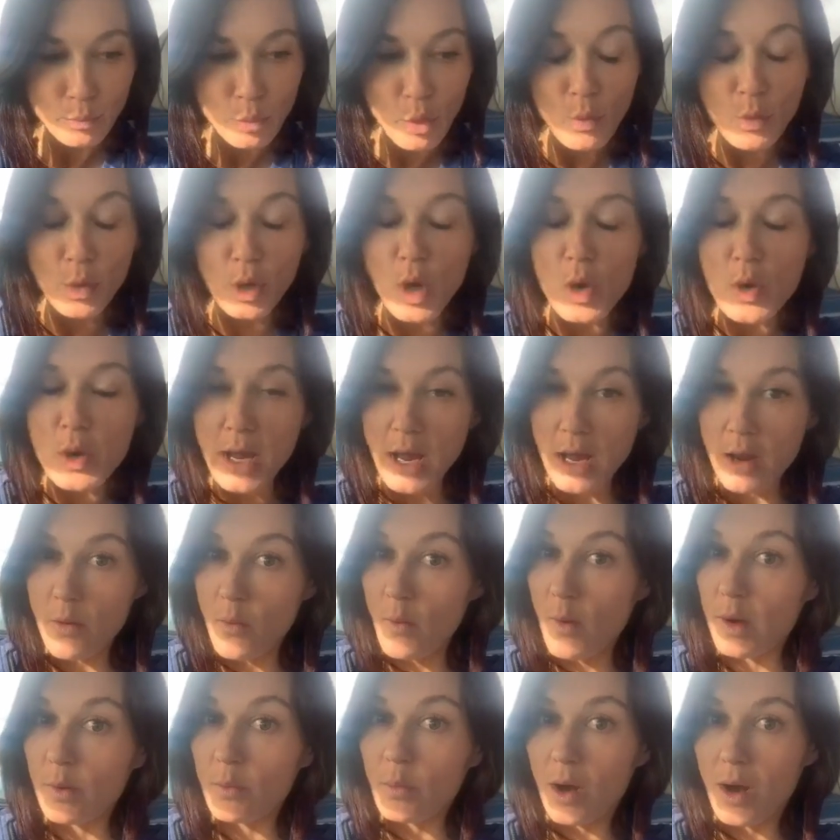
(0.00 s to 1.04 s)
We're okay
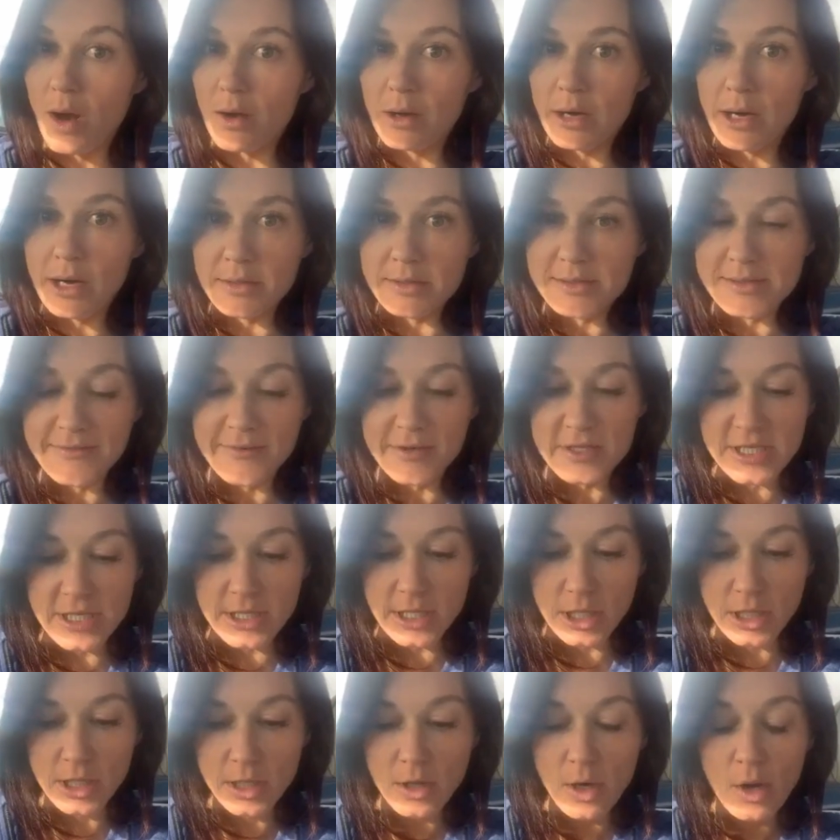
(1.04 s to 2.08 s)
when we're at our house for
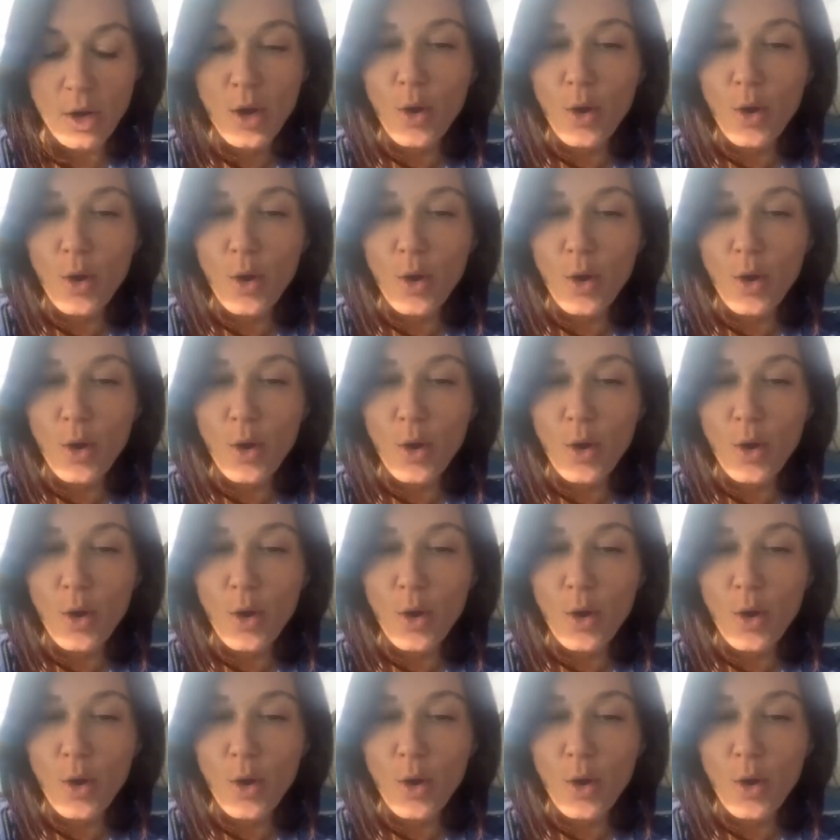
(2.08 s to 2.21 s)
dinner.